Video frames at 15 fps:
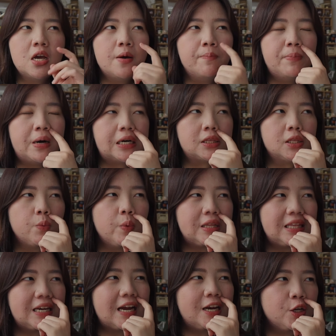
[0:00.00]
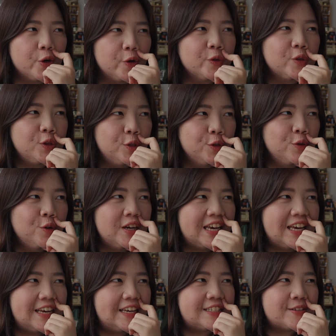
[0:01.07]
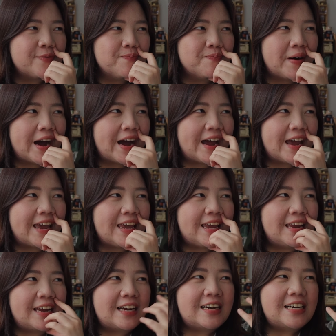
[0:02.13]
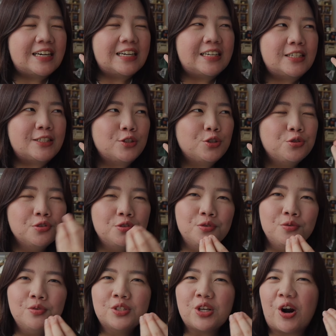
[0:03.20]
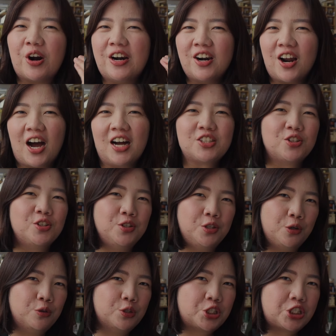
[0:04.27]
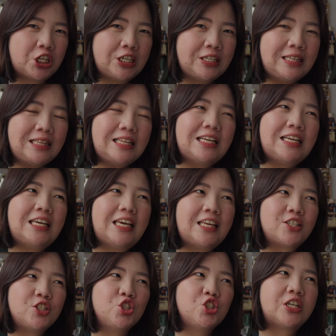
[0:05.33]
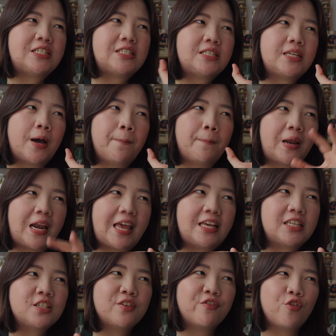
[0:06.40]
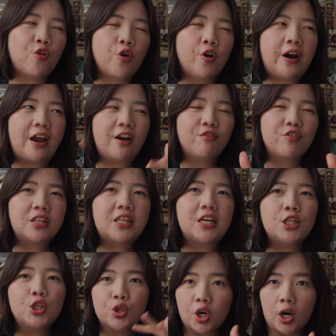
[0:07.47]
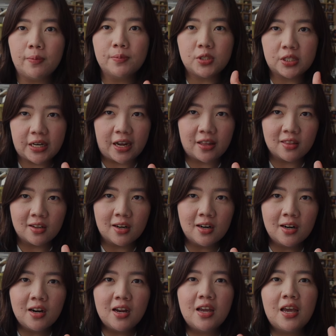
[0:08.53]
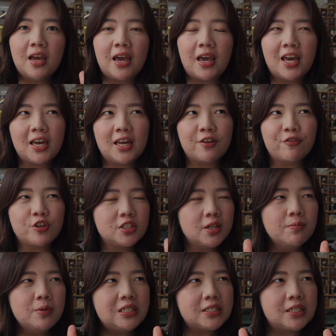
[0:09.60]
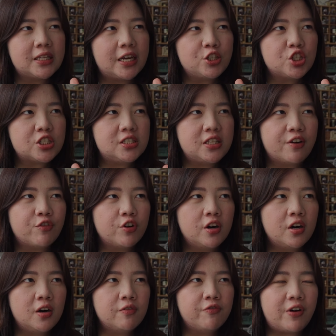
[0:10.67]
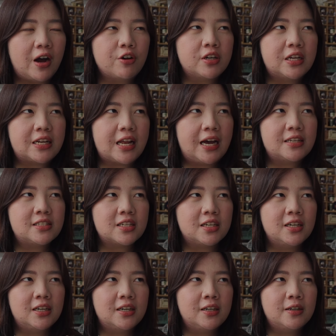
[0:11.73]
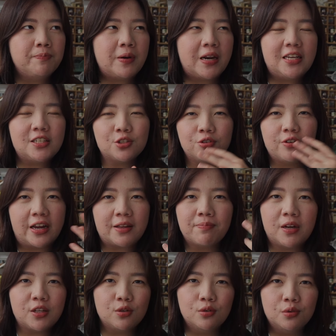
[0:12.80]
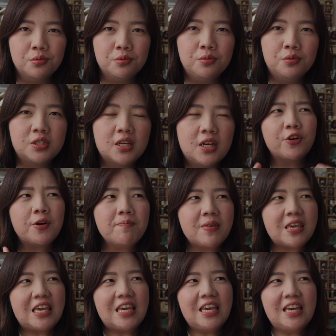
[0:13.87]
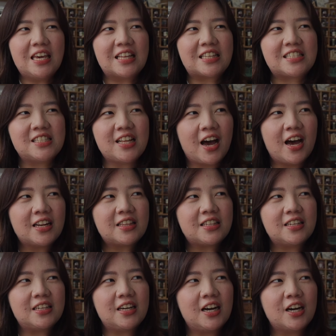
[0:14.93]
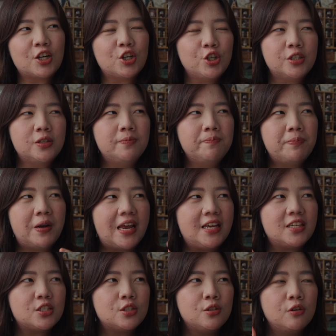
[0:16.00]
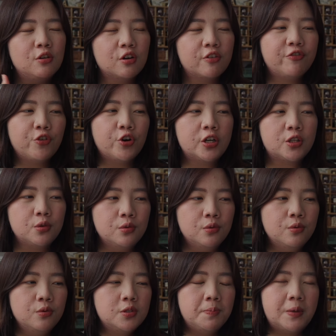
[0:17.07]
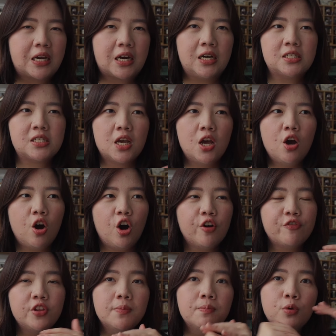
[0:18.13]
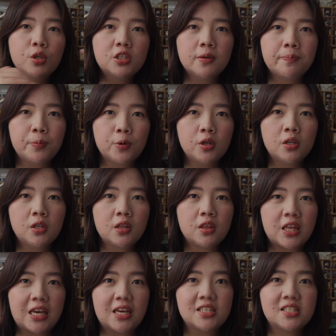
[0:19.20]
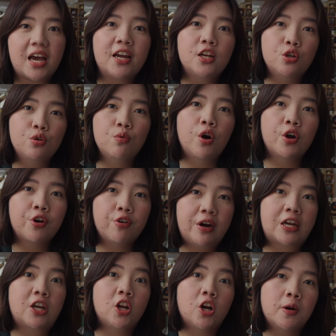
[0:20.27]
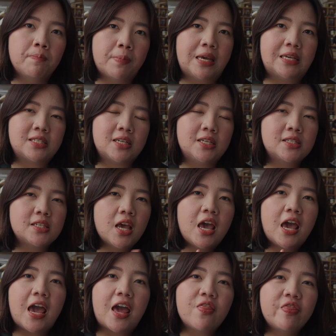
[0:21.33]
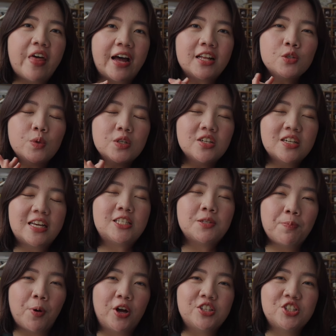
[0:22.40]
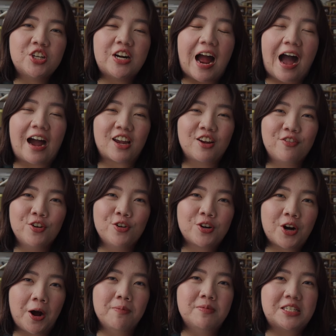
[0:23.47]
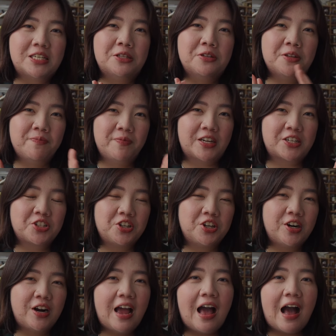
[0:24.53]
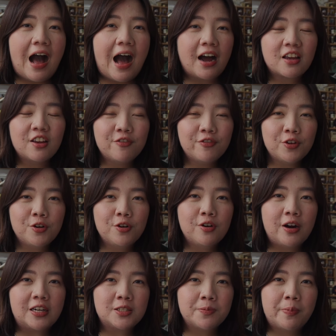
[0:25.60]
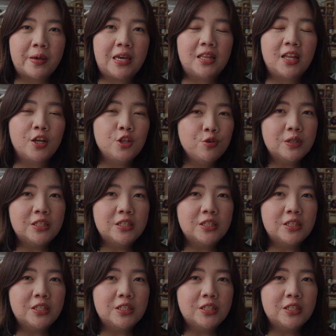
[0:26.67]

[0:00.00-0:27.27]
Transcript: but the one thing I don't do is my to-dos are not on Notion. It's just a place for everything to come together. And for some reason, I just never found it as a place to write my to-dos. For me, it's not a good place to look for to-dos because of the multiple things I do on a regular basis. And that's where today's sponsor, Akiflow, comes into the picture. Akiflow has been a new